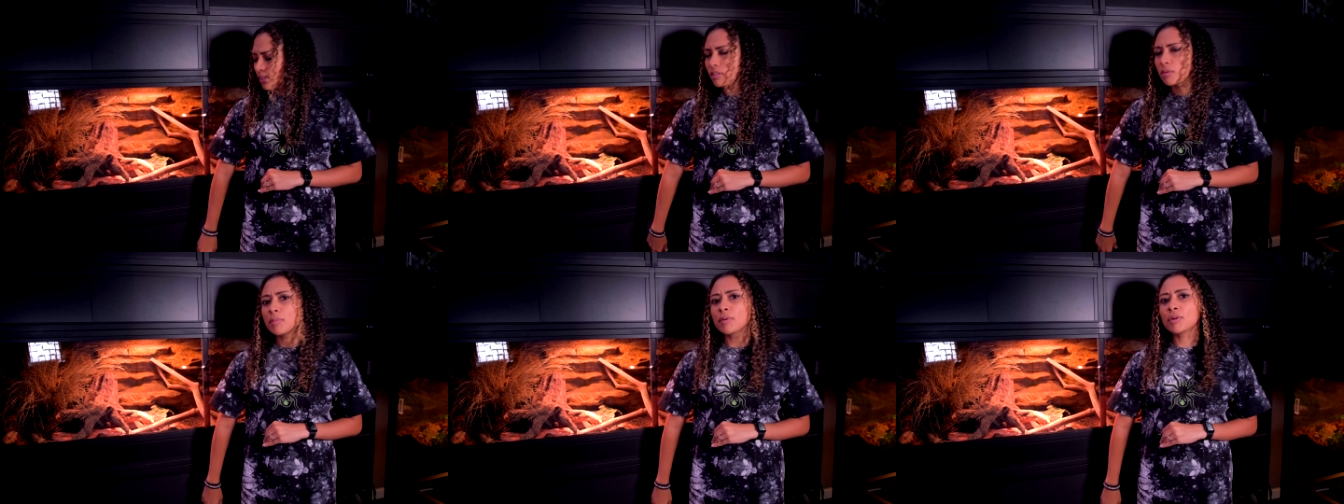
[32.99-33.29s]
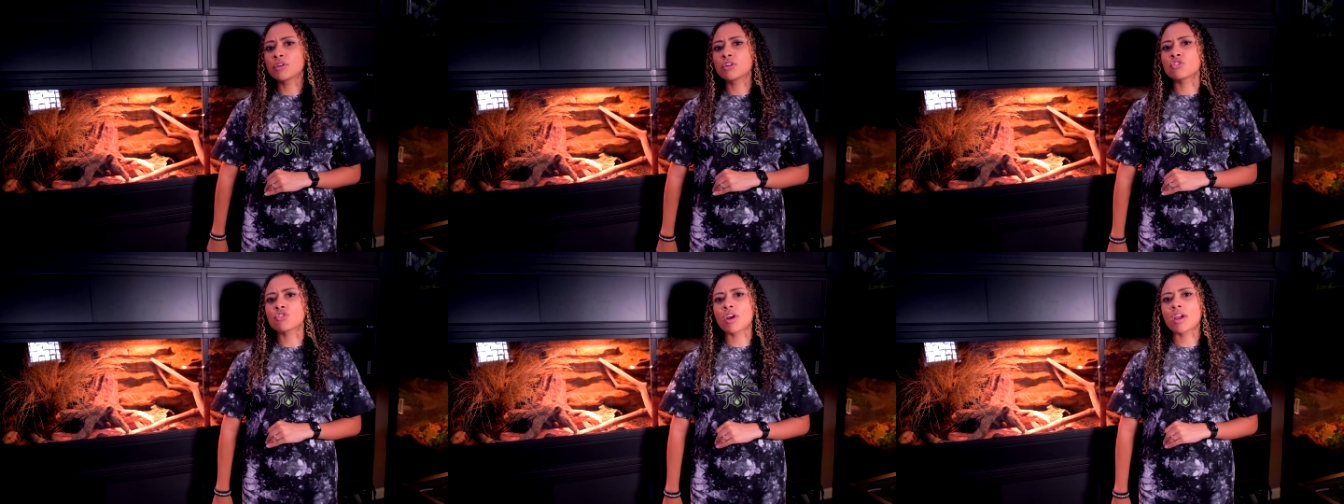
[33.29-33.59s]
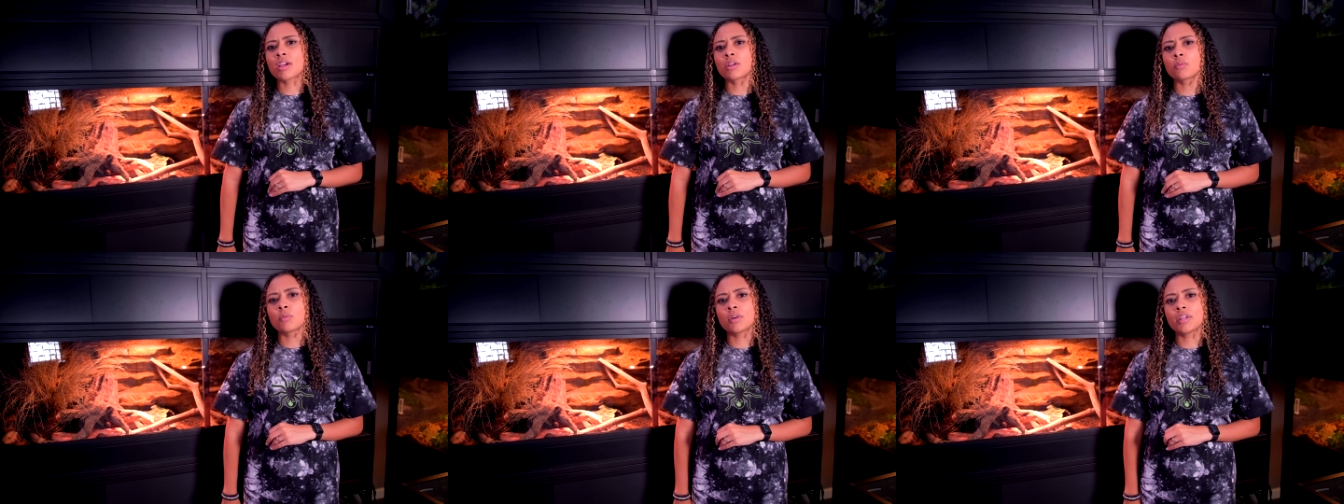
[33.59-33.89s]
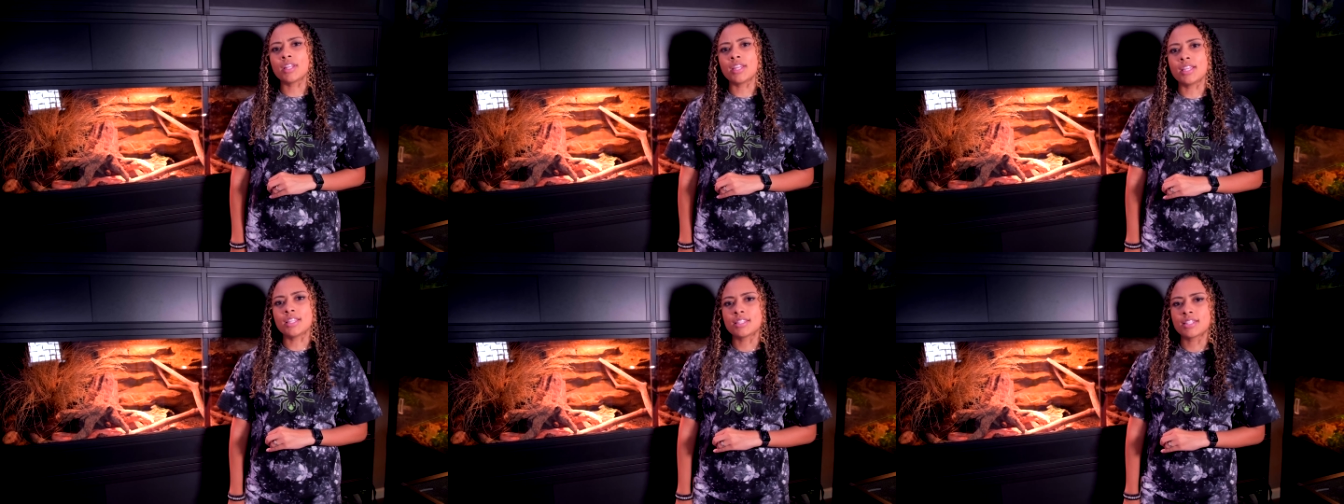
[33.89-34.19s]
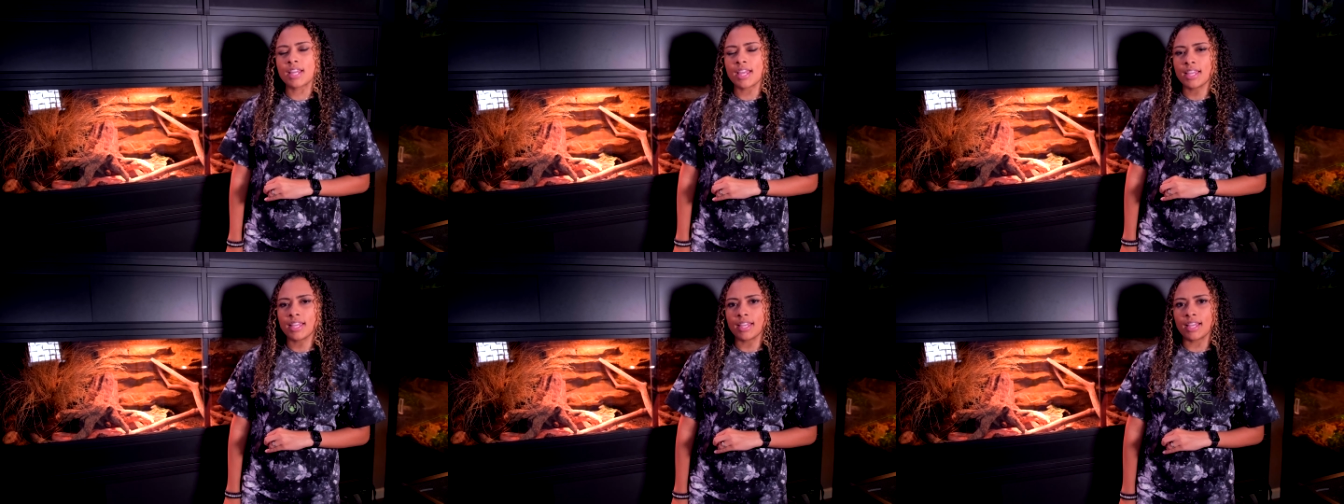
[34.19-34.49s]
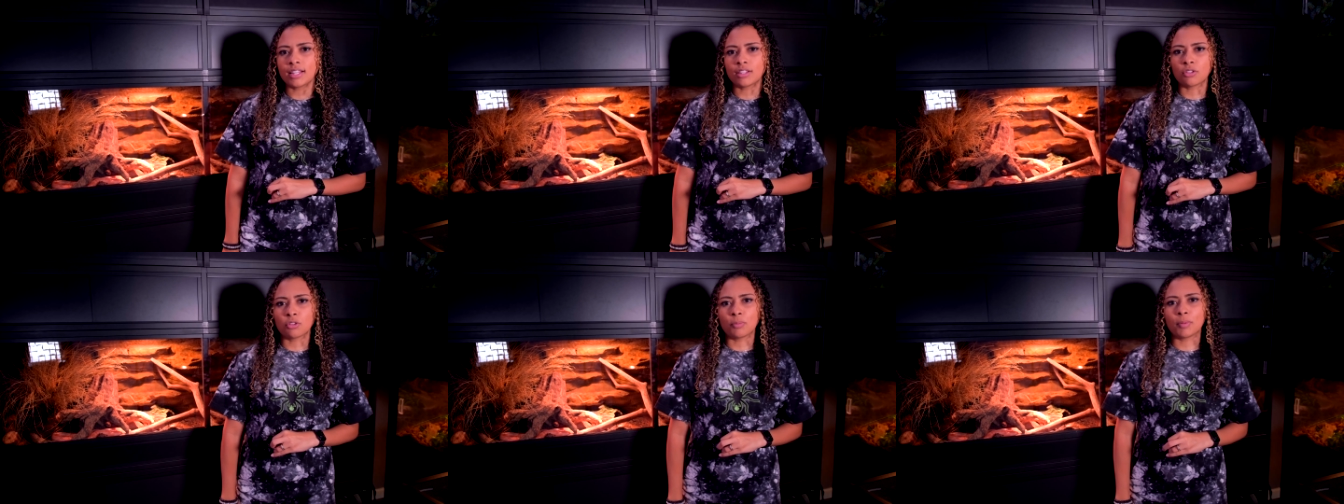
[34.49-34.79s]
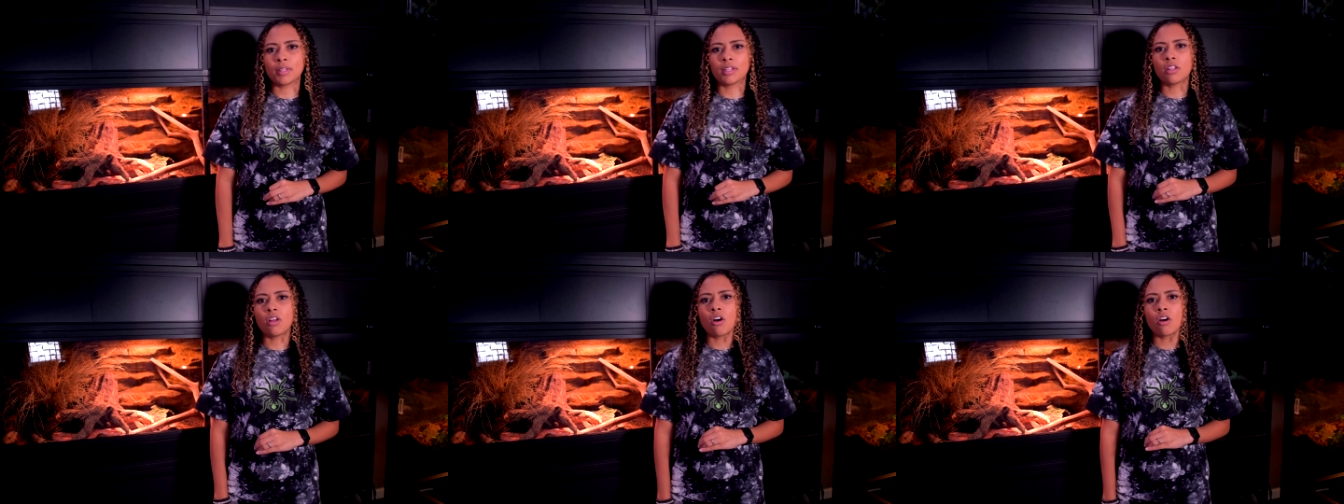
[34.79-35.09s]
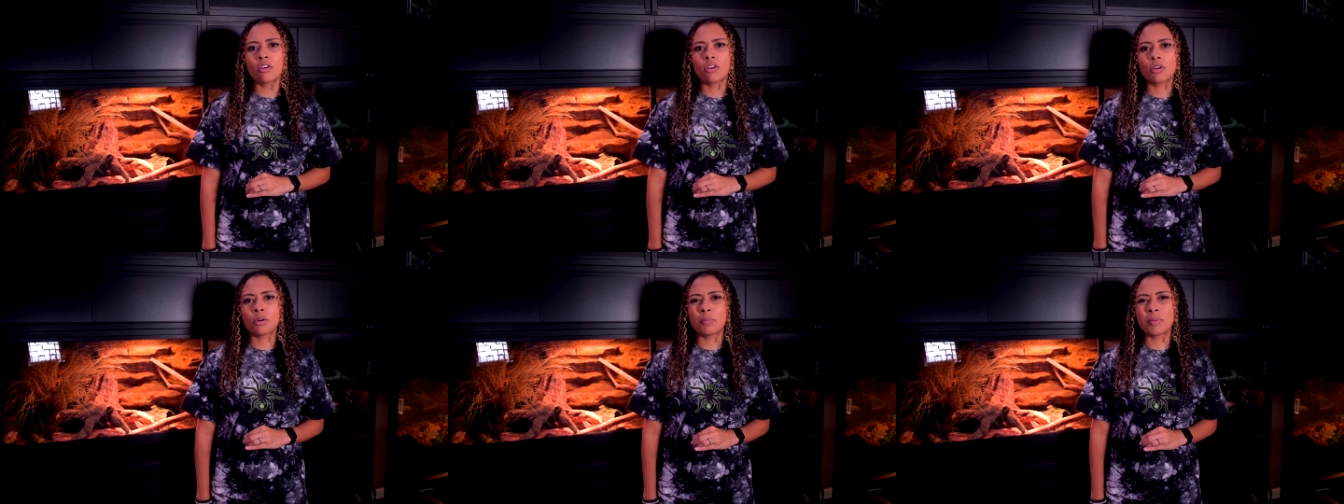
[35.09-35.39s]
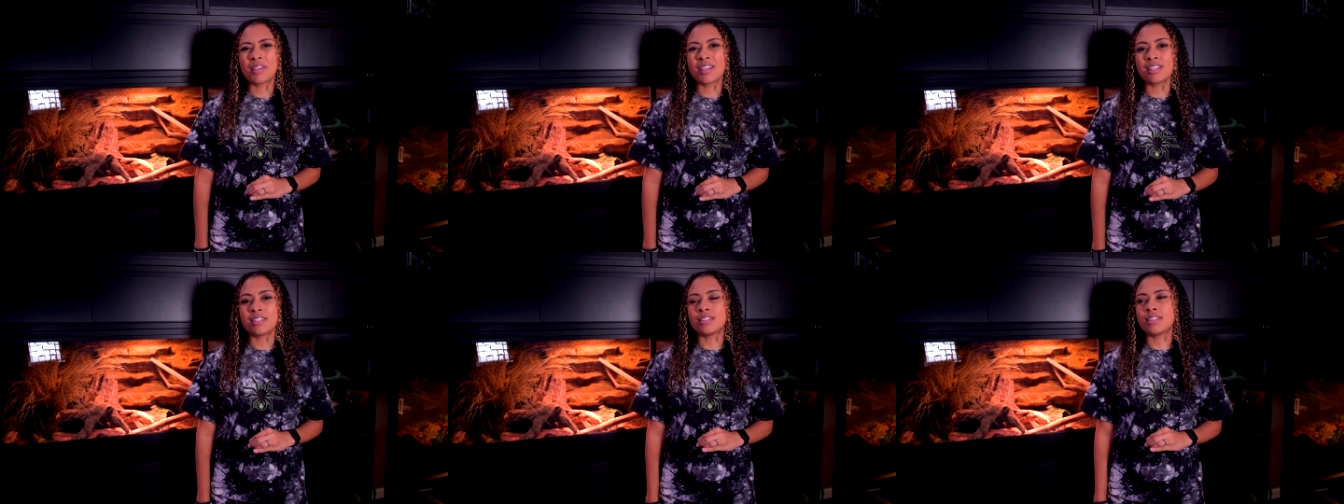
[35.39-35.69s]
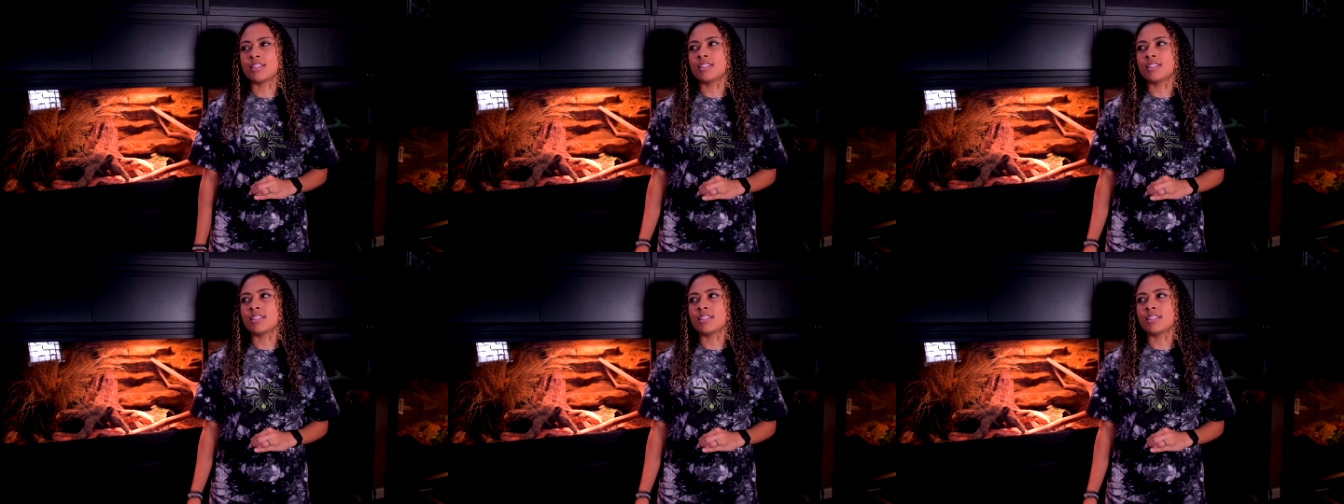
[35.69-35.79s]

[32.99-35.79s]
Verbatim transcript: The bearded dragon one is taking a little bit longer because the